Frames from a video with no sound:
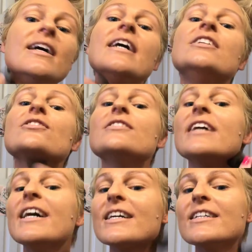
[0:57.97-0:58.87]
and your
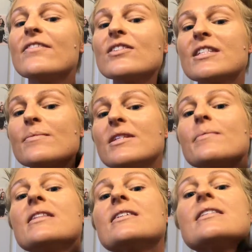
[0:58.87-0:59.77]
neck never seems to
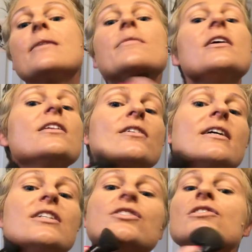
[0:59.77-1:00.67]
be the same color
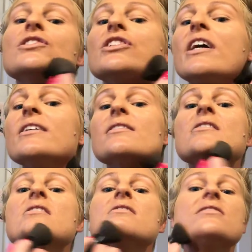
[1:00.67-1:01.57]
as your chest.
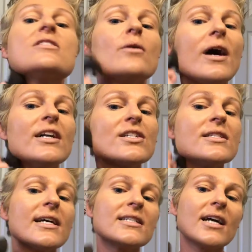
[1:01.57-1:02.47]
So I just
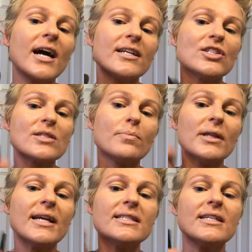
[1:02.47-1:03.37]
like to kind of just
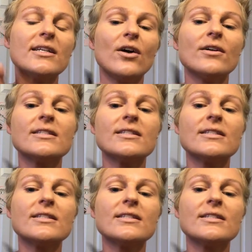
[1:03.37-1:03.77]
blend it all